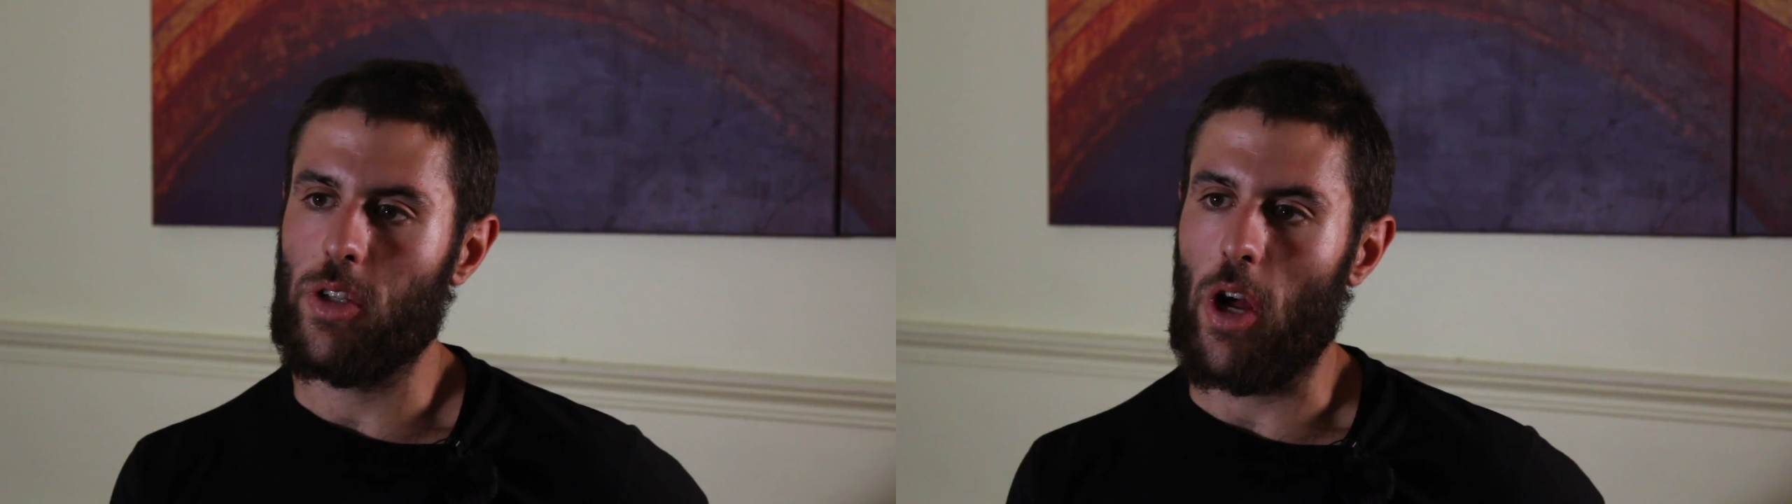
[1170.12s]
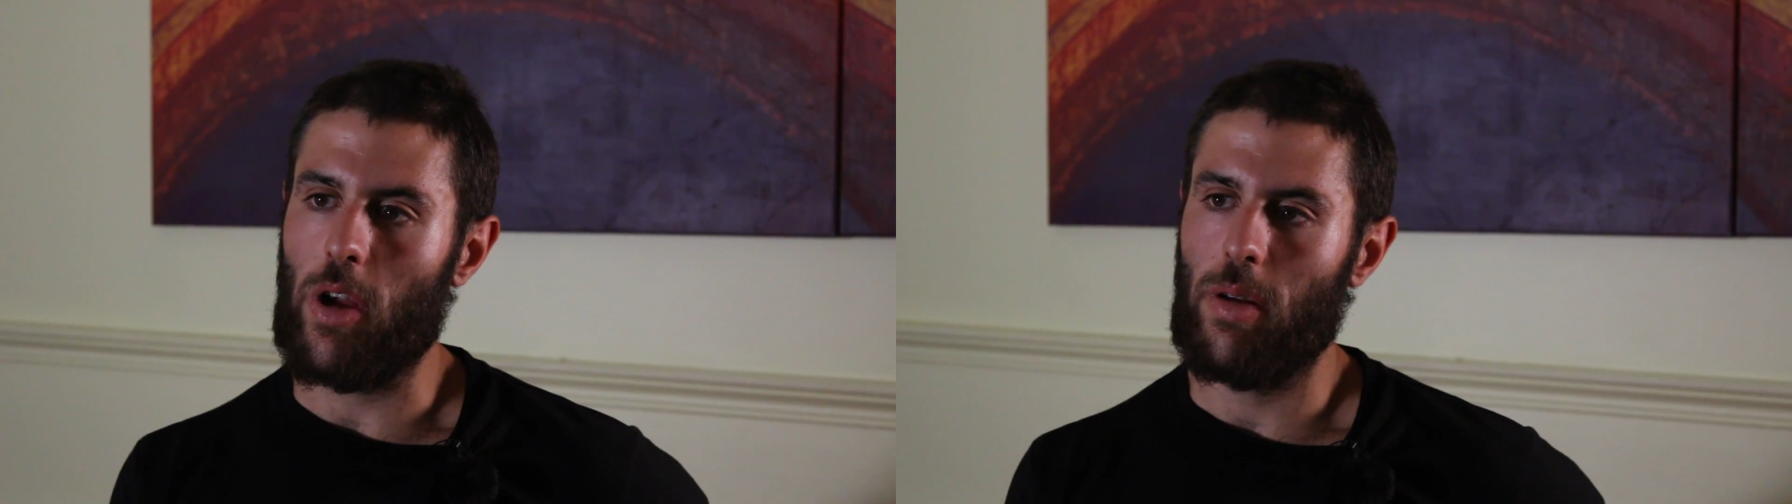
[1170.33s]

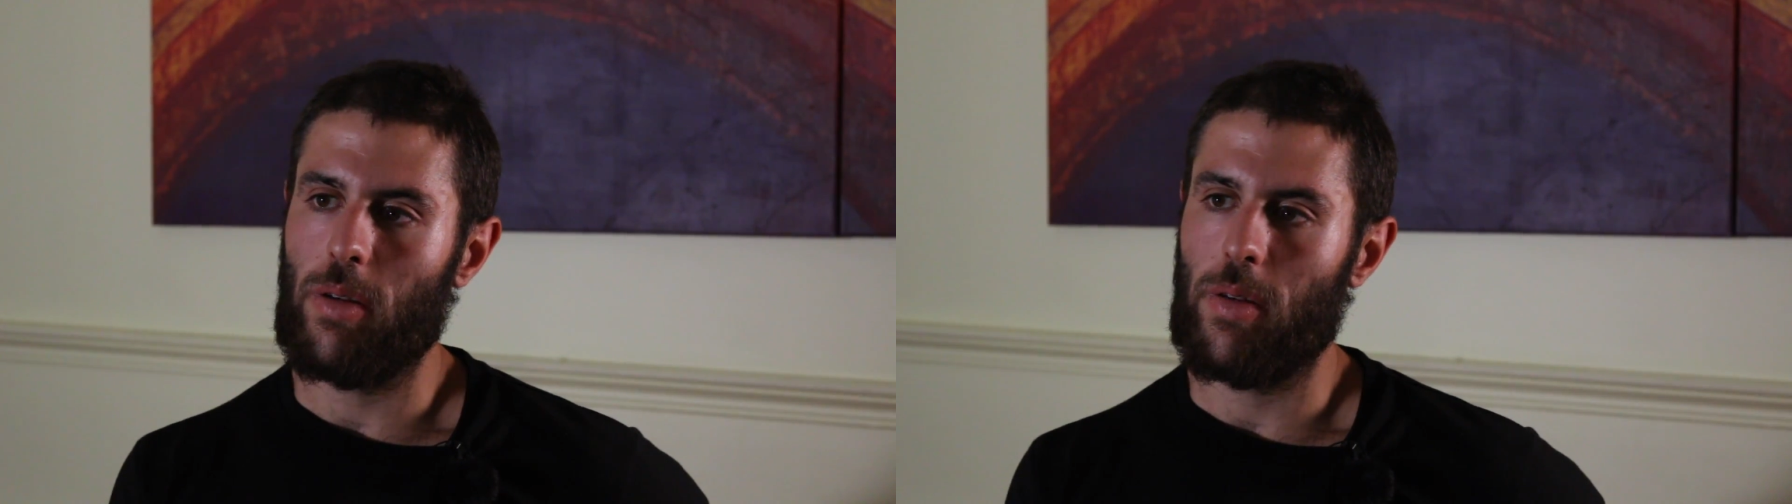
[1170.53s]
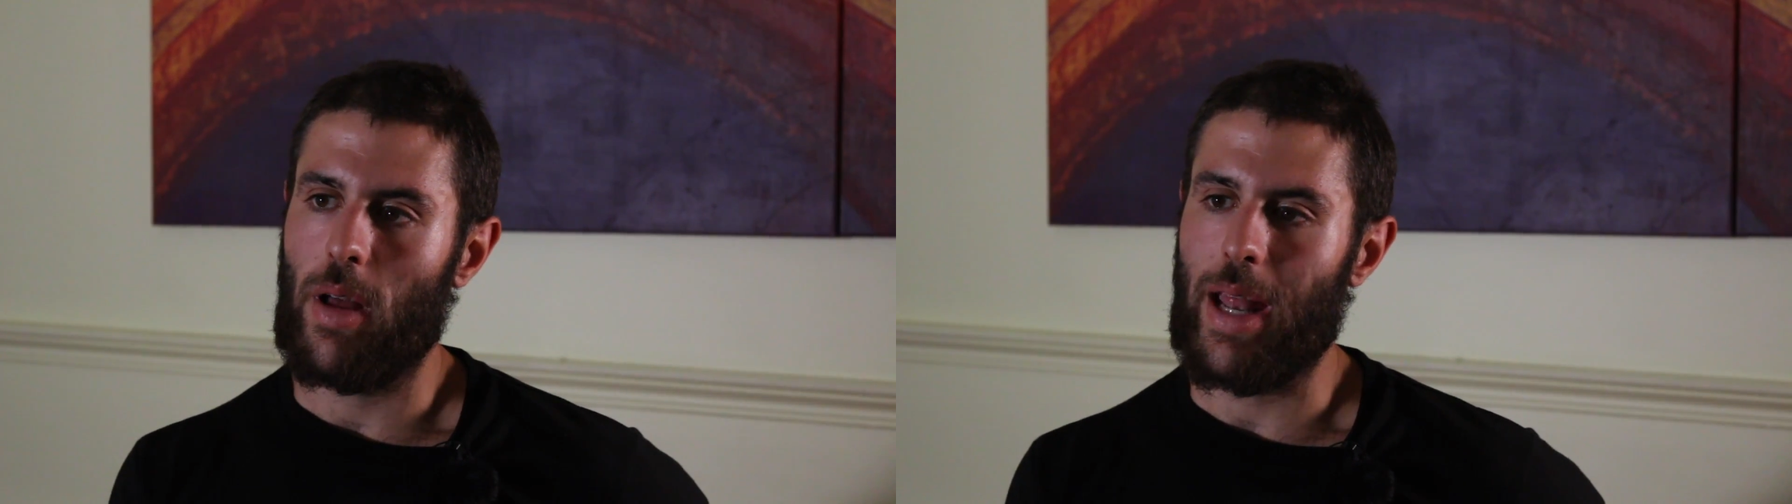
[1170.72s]
You know,
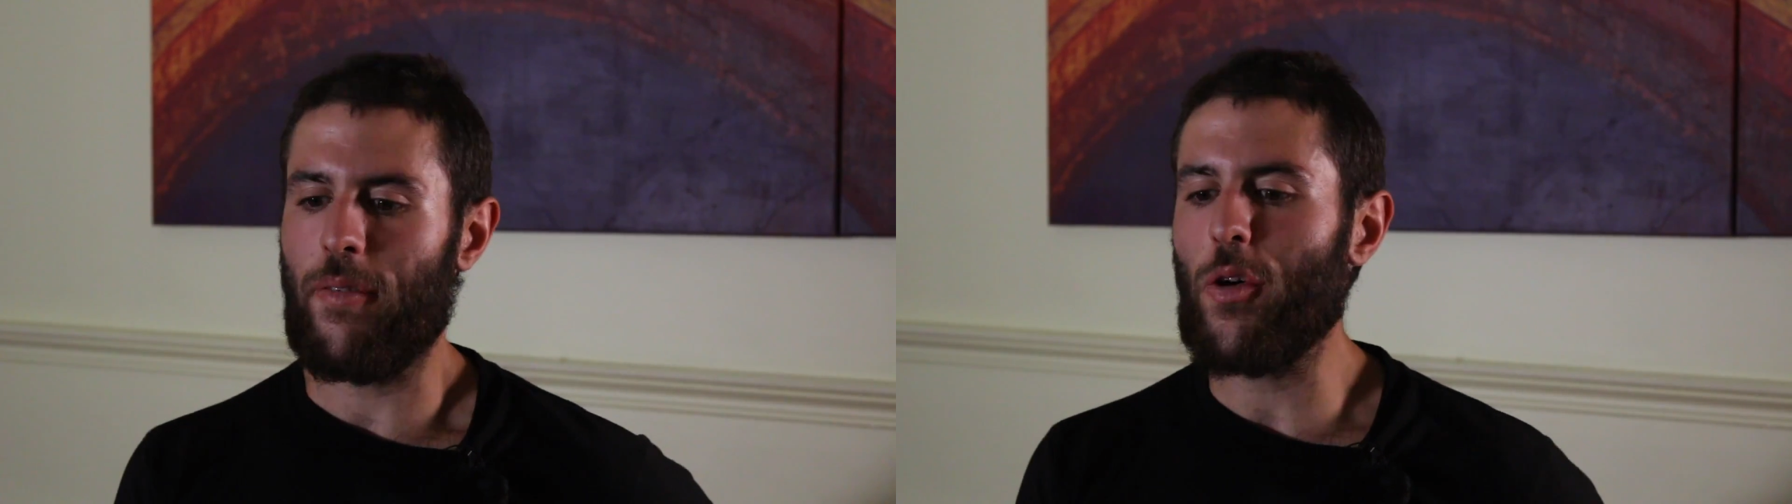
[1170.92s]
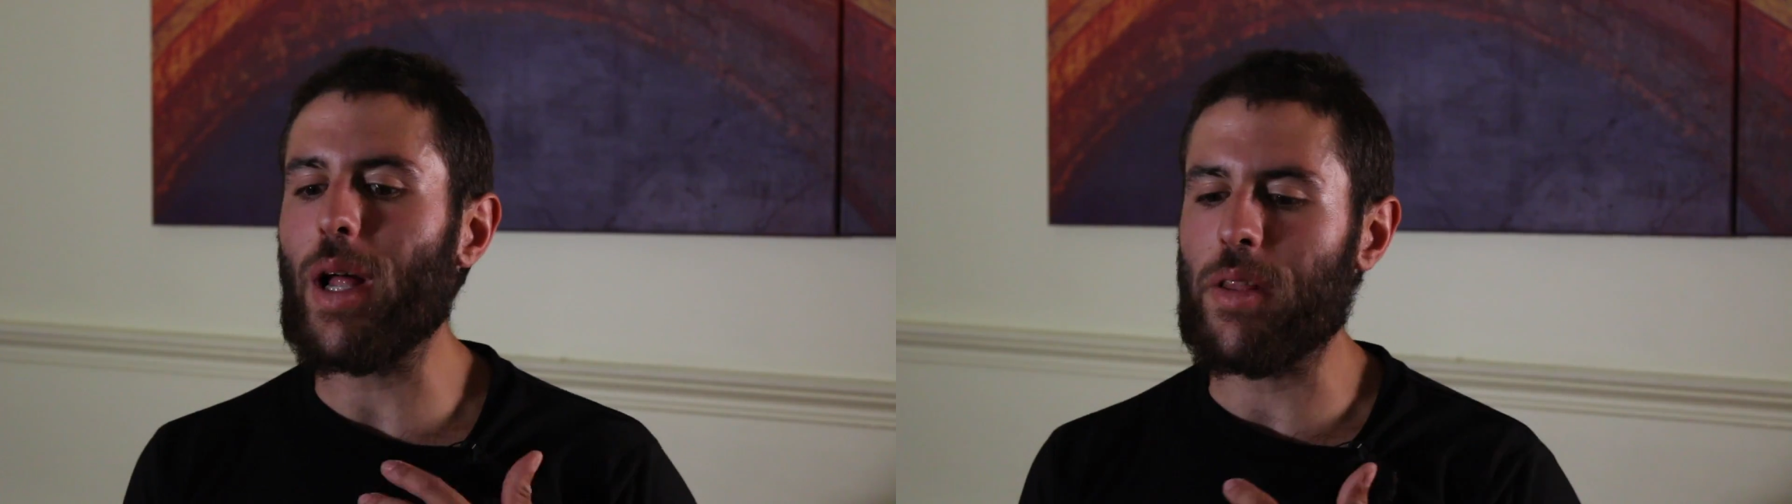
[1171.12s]
And I
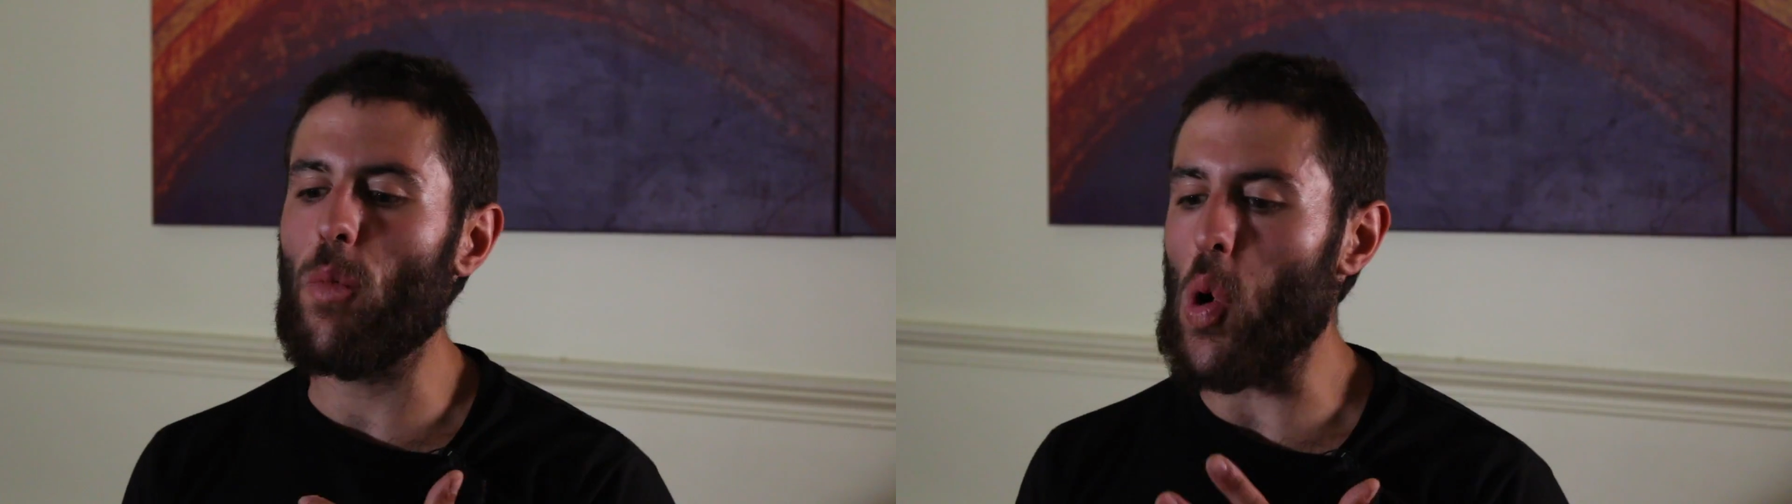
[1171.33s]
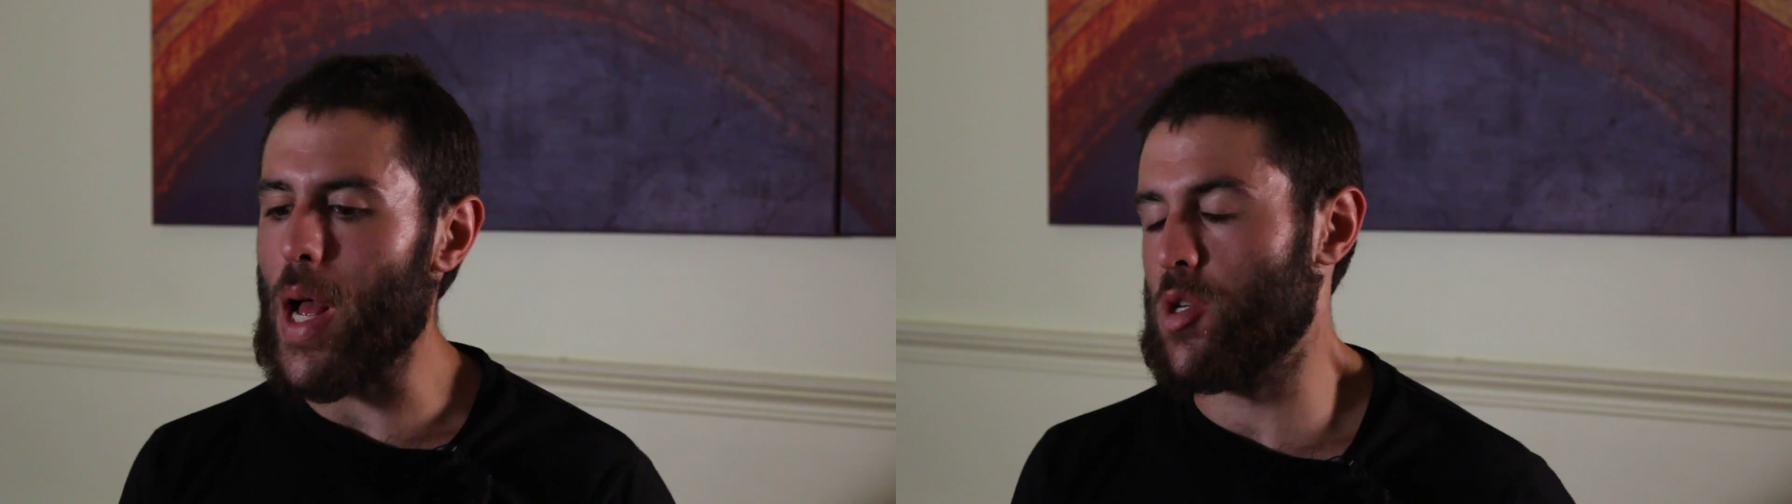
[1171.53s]
feel like the
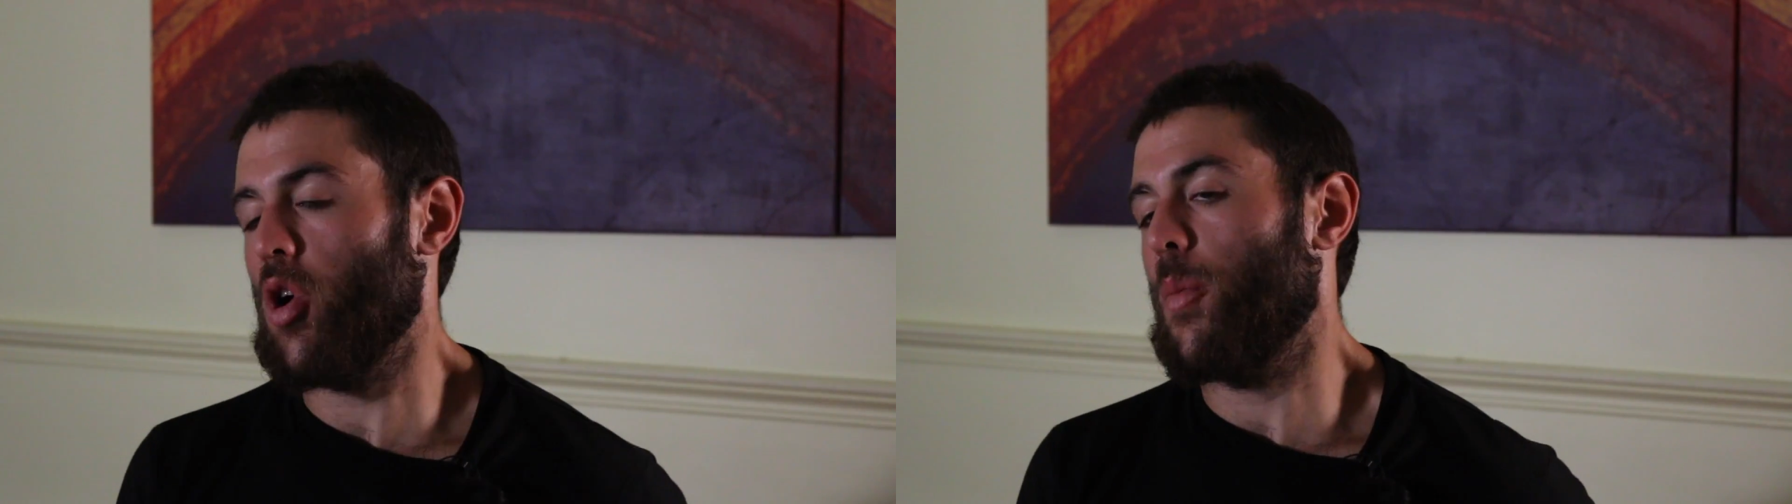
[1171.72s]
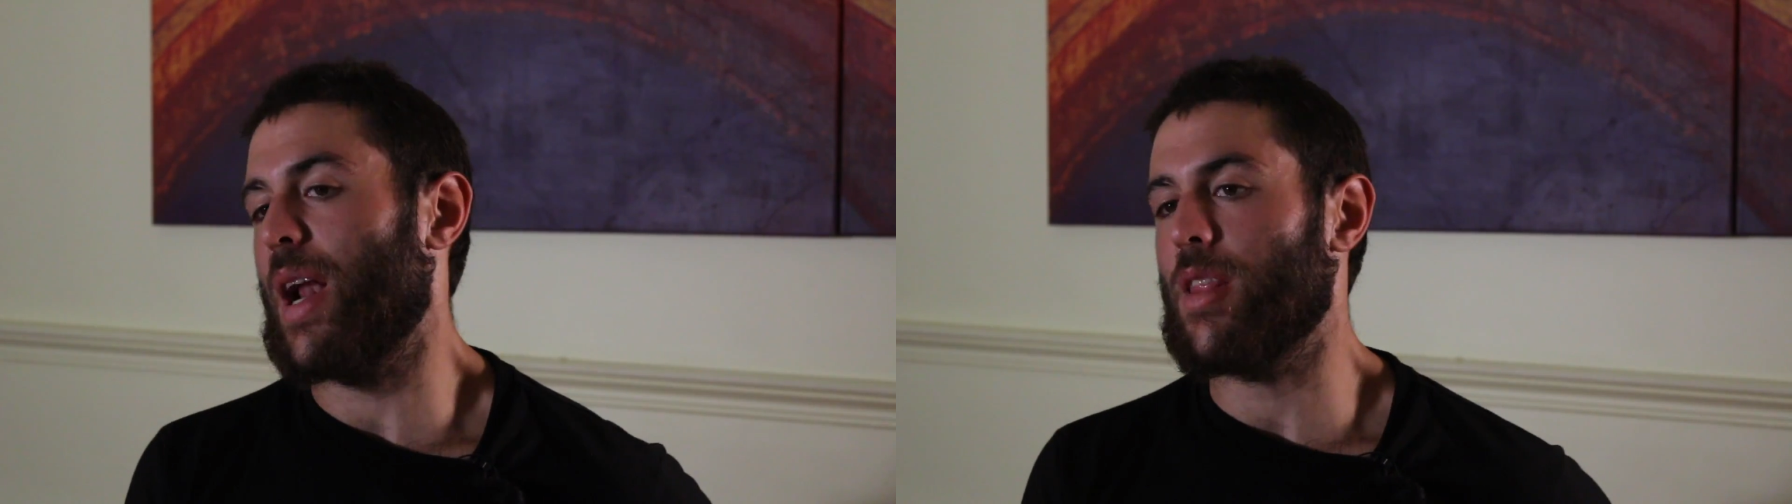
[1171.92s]
more I
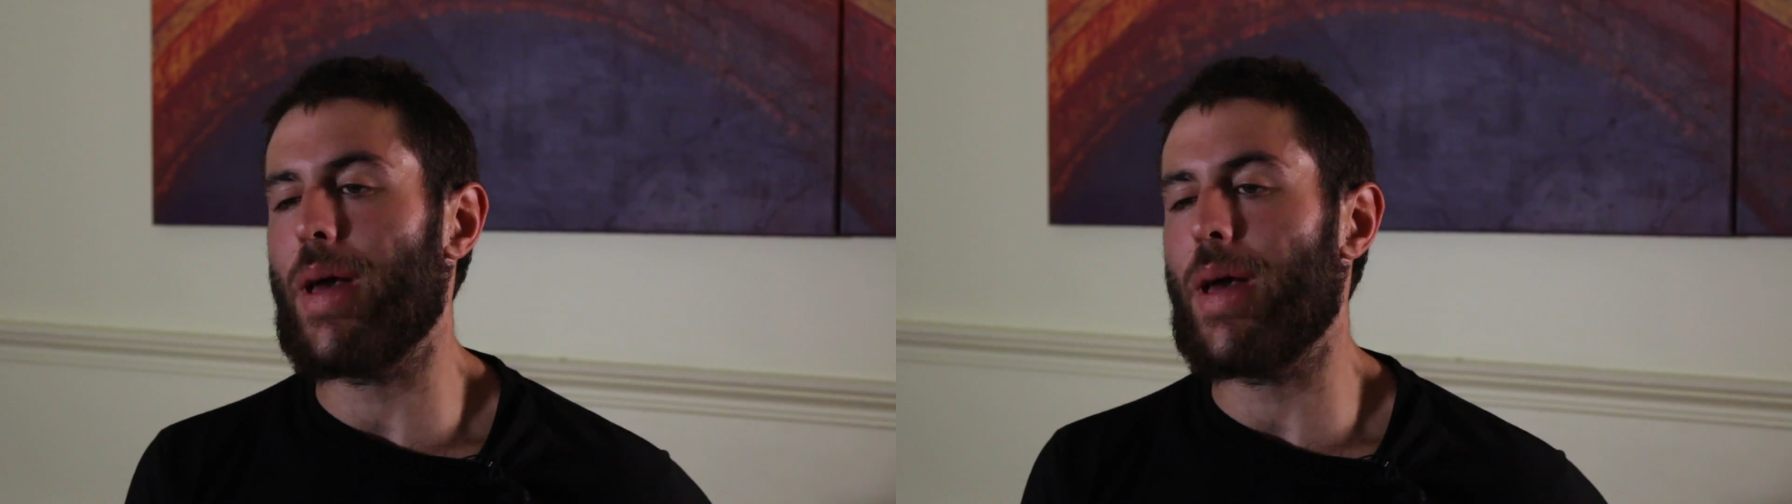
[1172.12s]
talk about it,